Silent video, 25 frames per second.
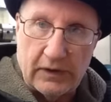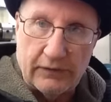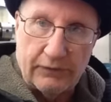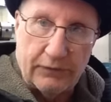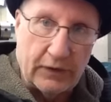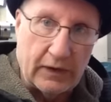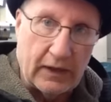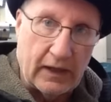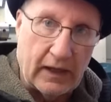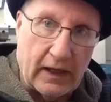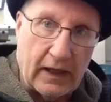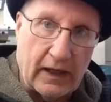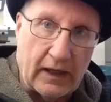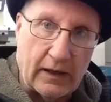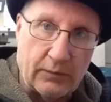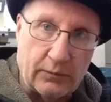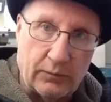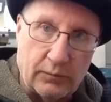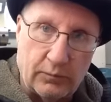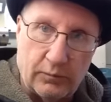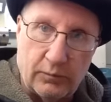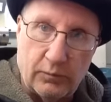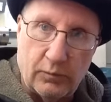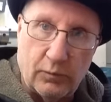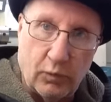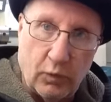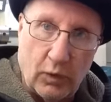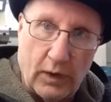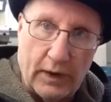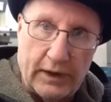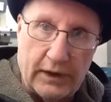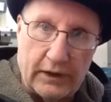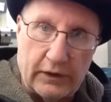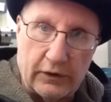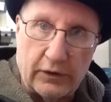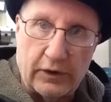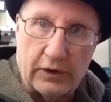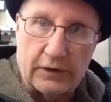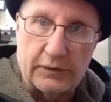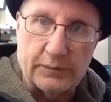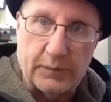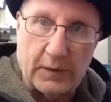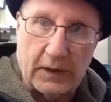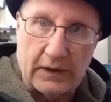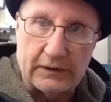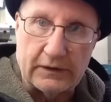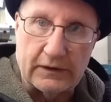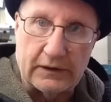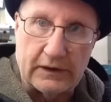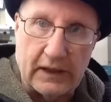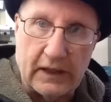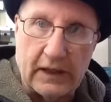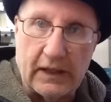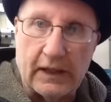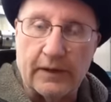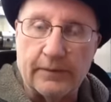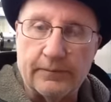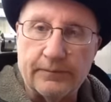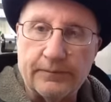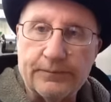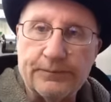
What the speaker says: if it had, when he could expect to get it.